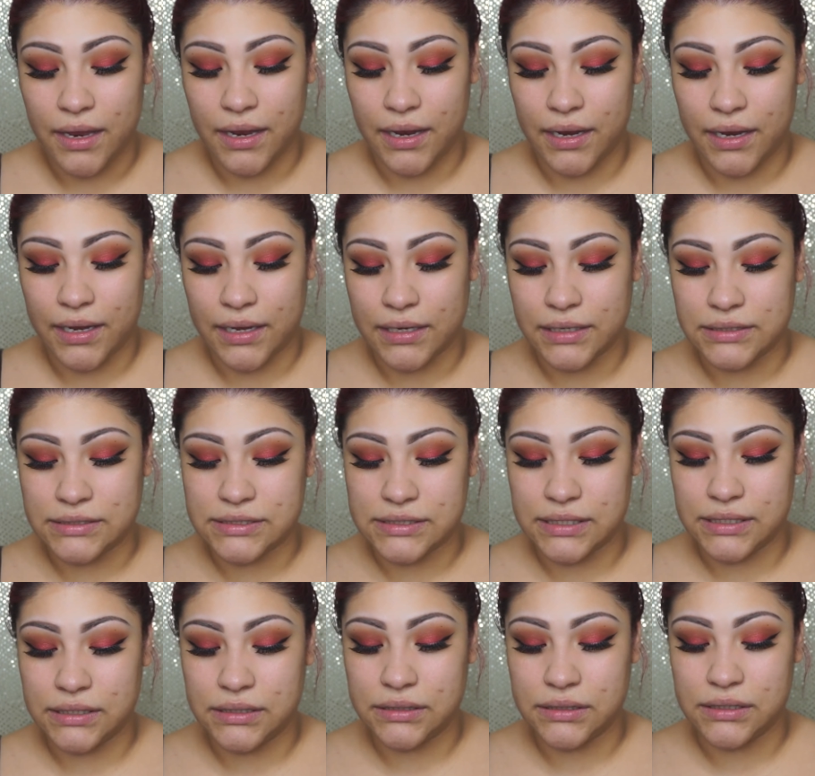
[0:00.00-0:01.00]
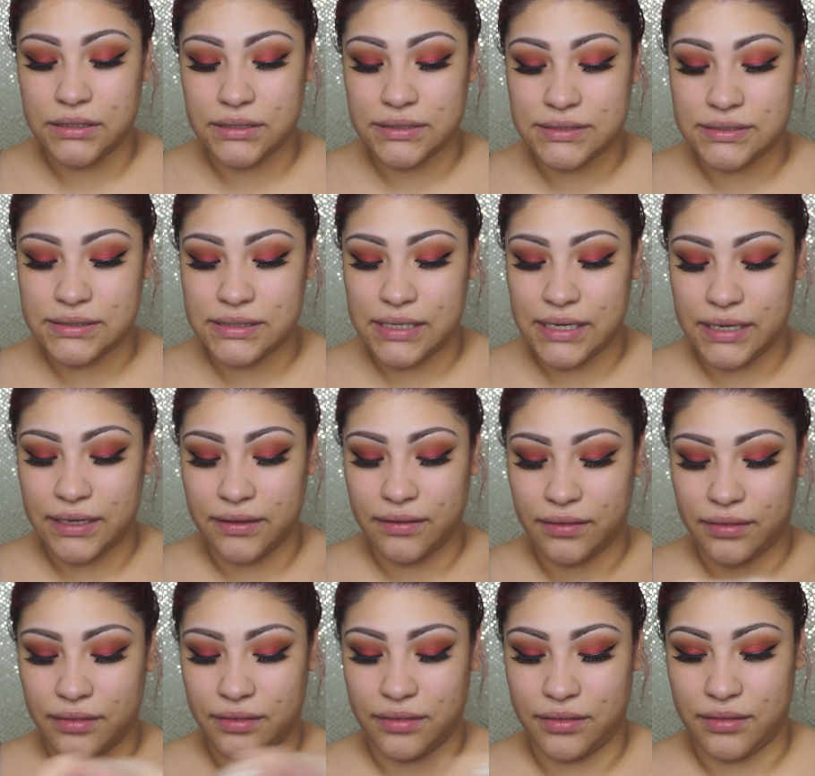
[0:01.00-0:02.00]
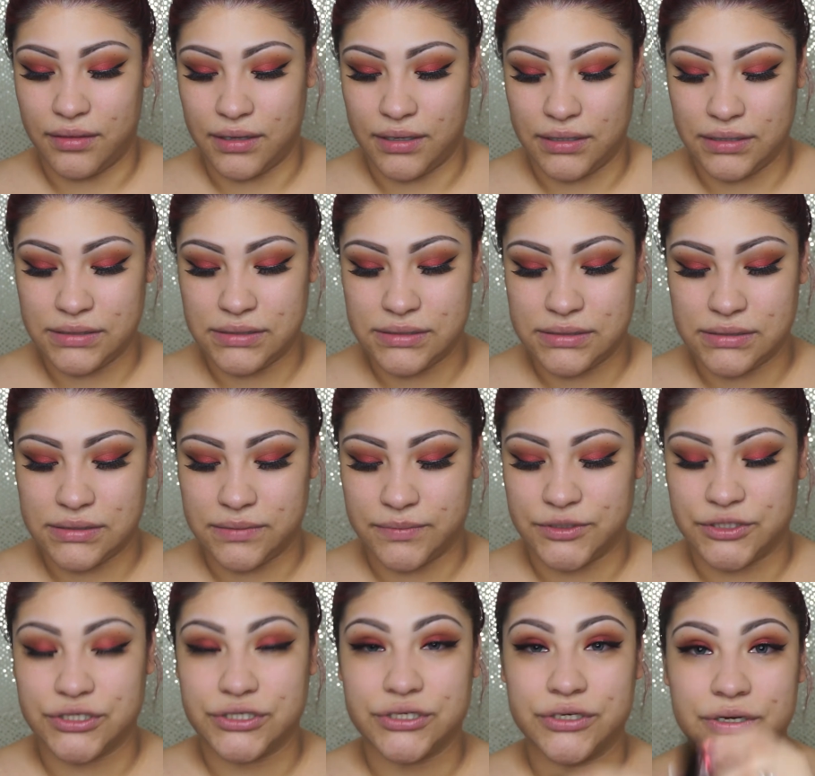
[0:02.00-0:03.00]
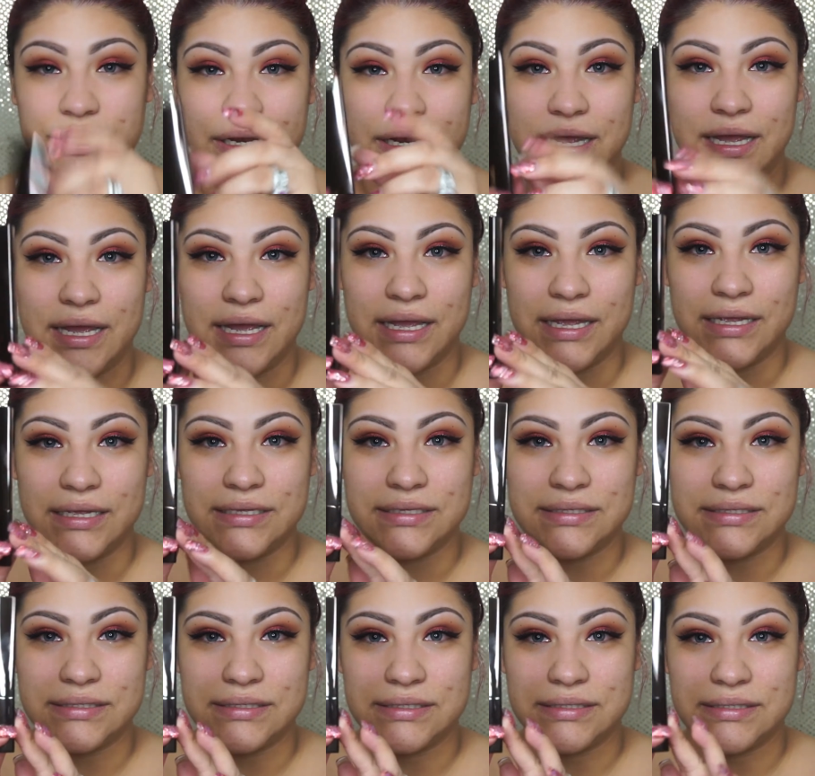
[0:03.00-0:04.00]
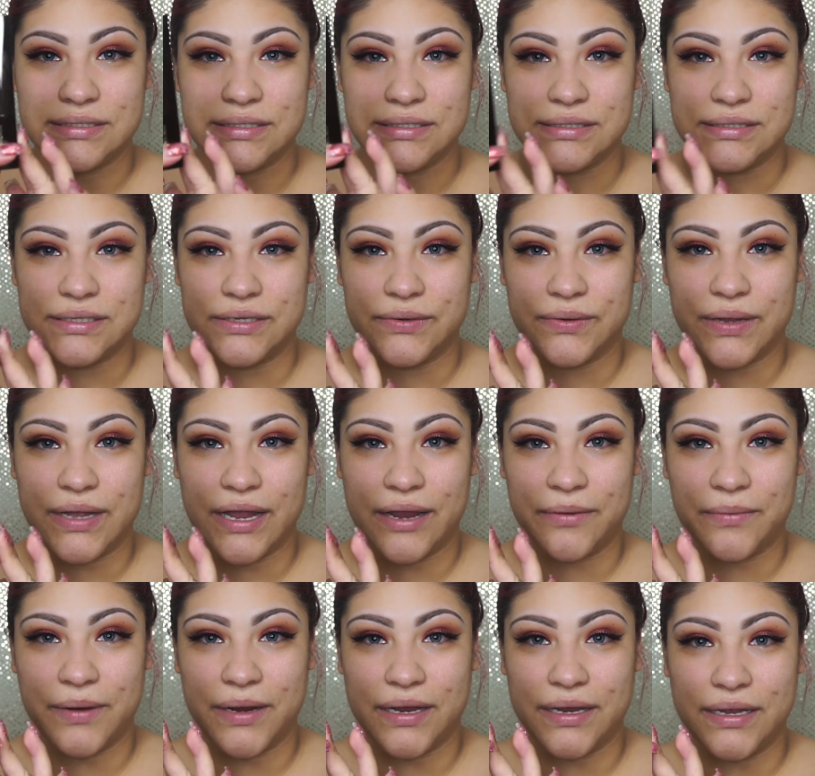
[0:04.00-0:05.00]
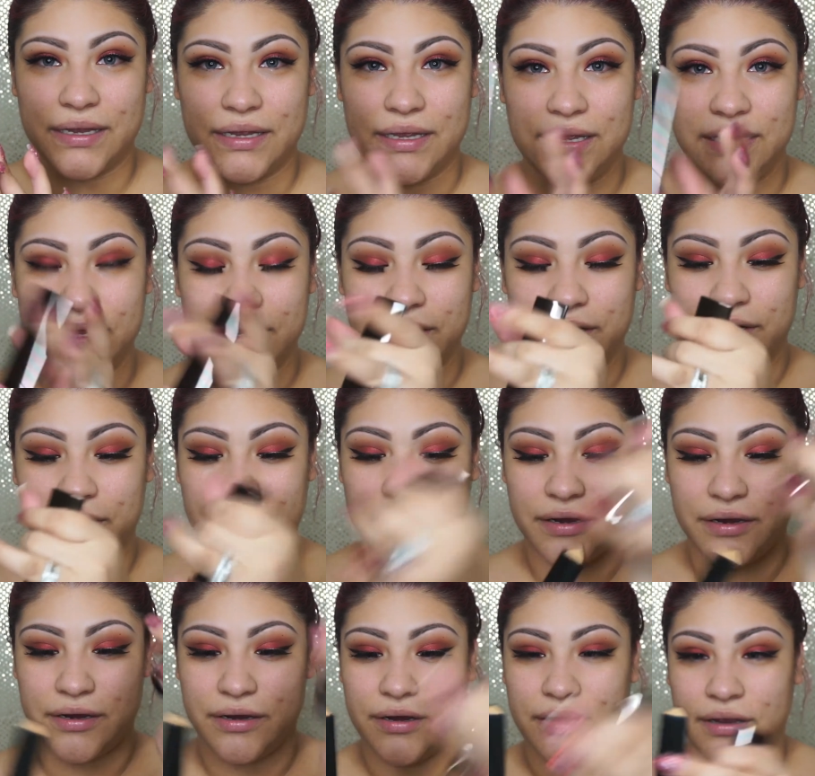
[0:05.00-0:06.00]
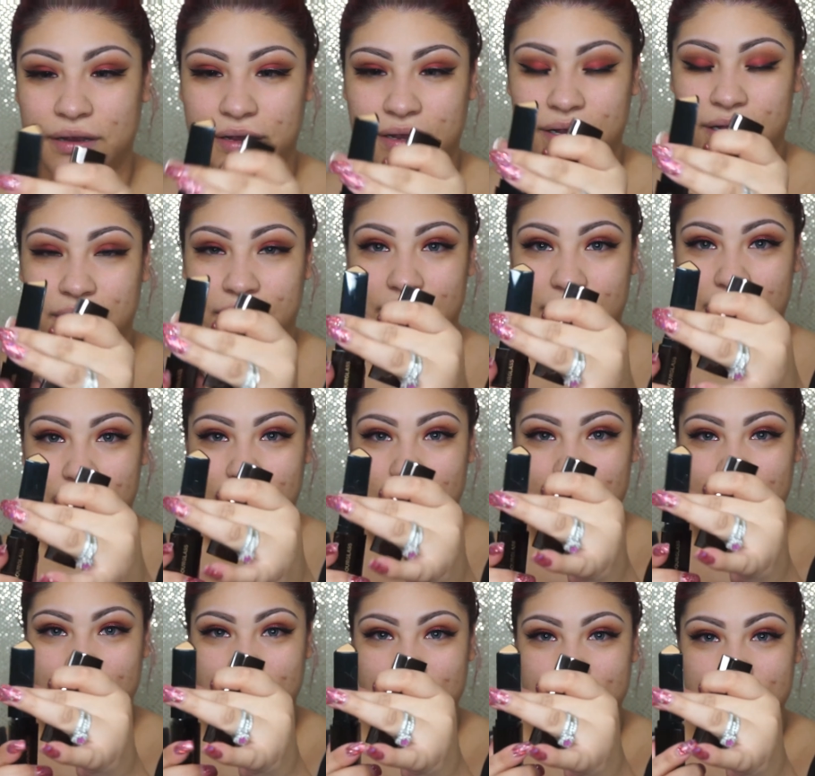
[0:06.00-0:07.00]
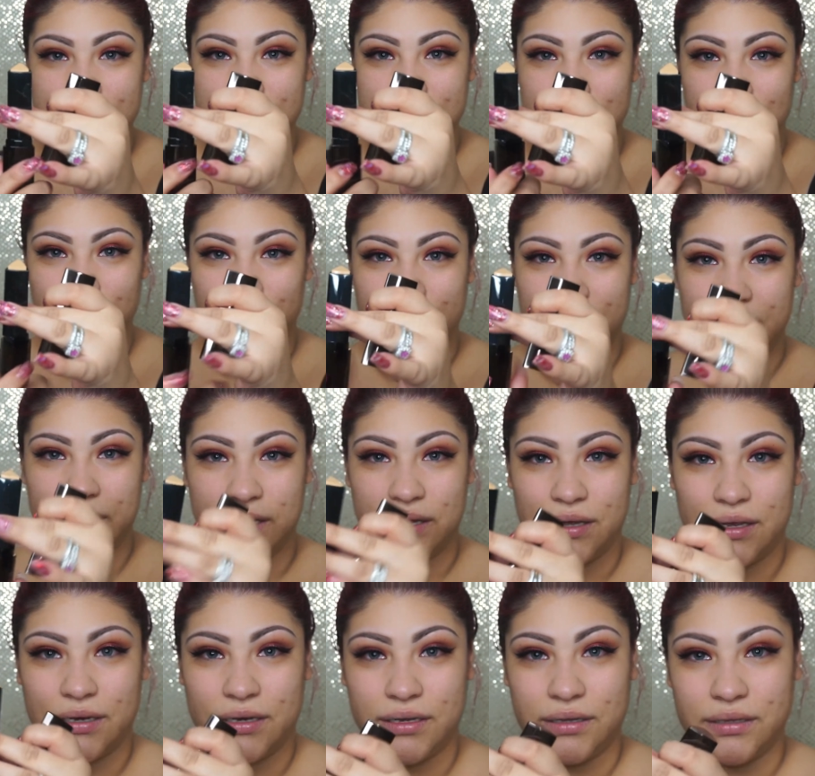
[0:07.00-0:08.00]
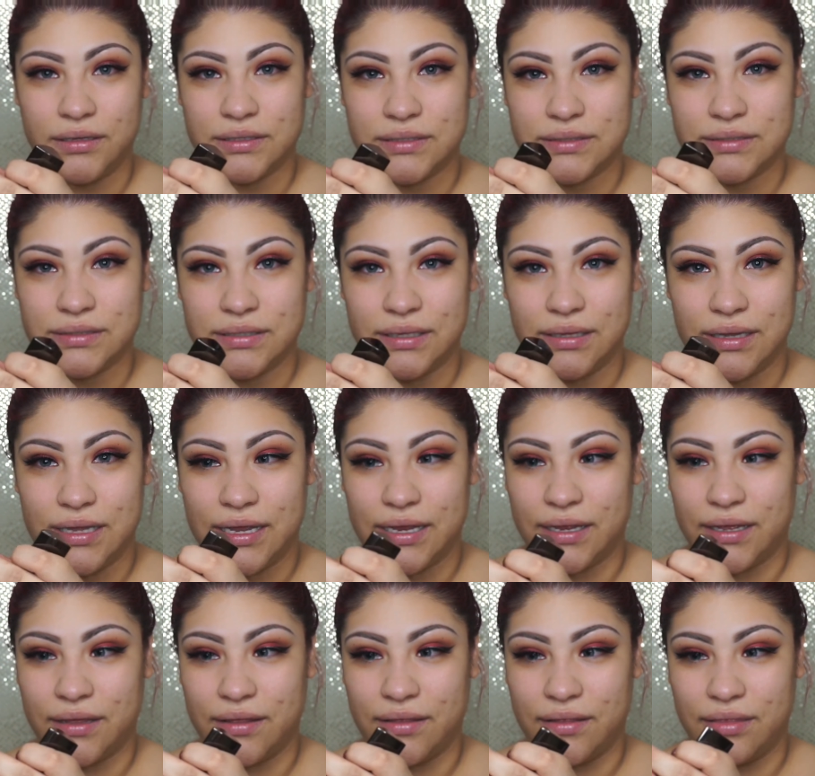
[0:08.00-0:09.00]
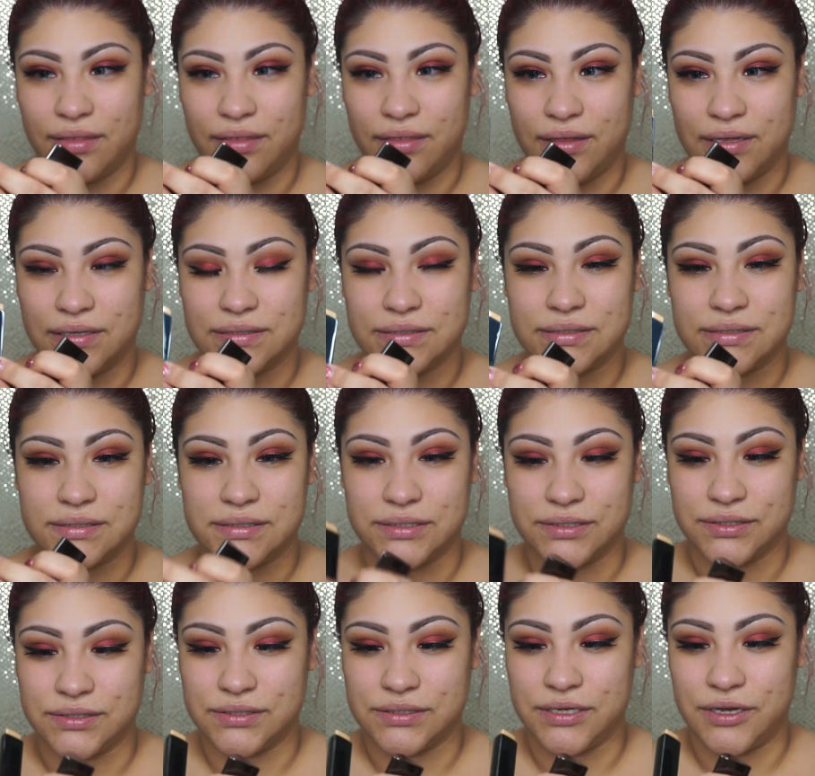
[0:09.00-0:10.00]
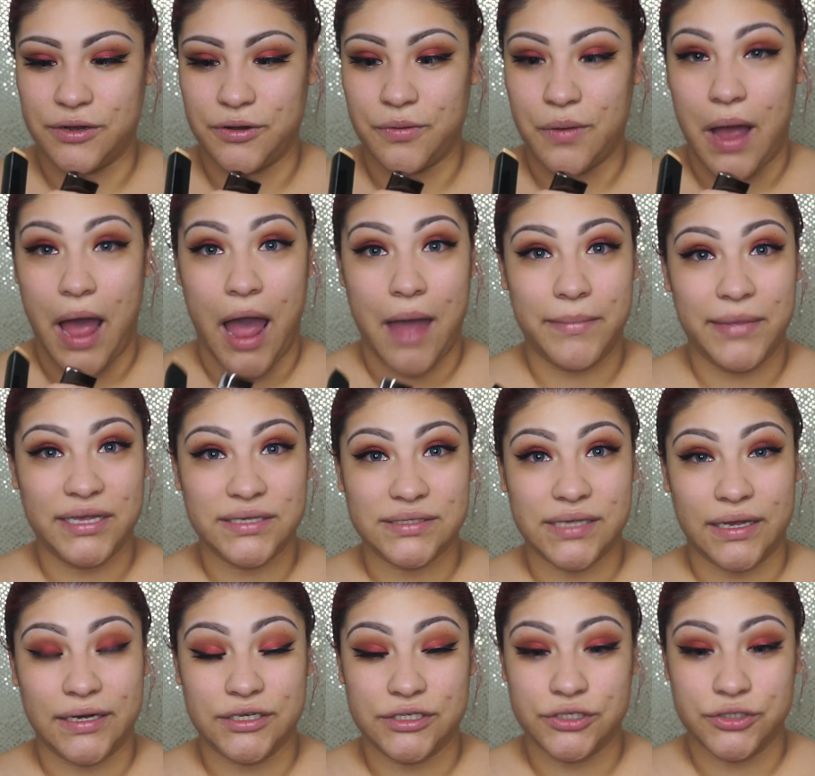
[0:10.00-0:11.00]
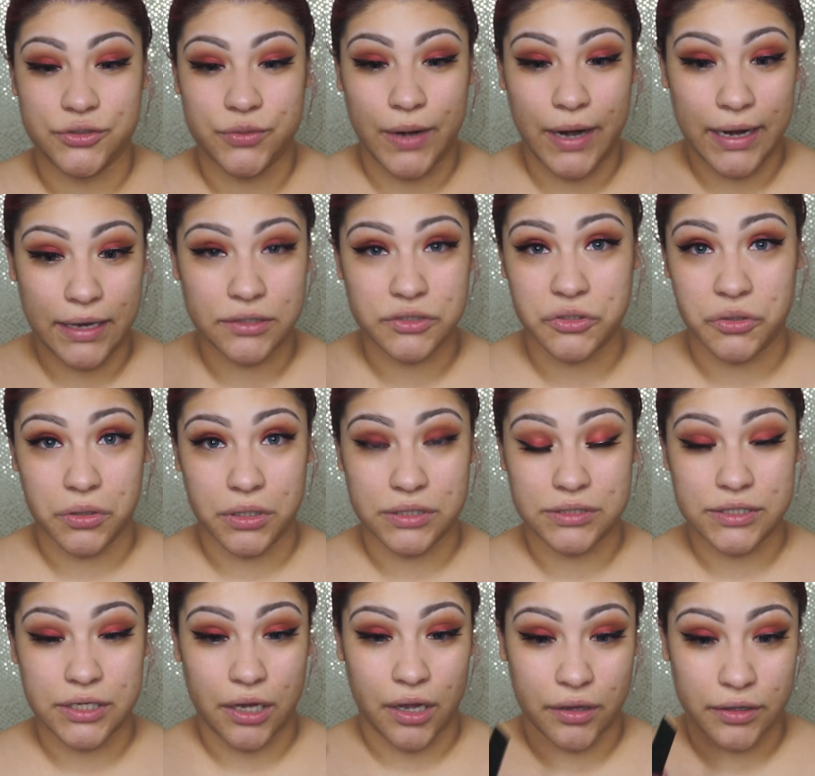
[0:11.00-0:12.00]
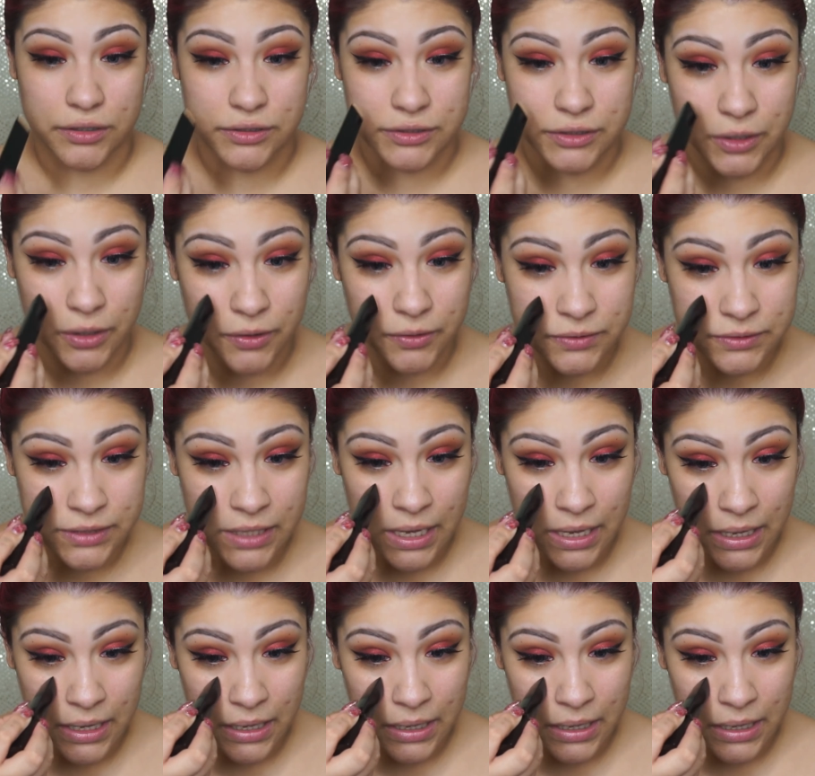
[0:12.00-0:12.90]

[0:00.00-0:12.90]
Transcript: And it looks like this. Let me show you guys. It's this little guy right here. And you just open it and it looks like this. So I'm excited to try it. So let's see how this goes.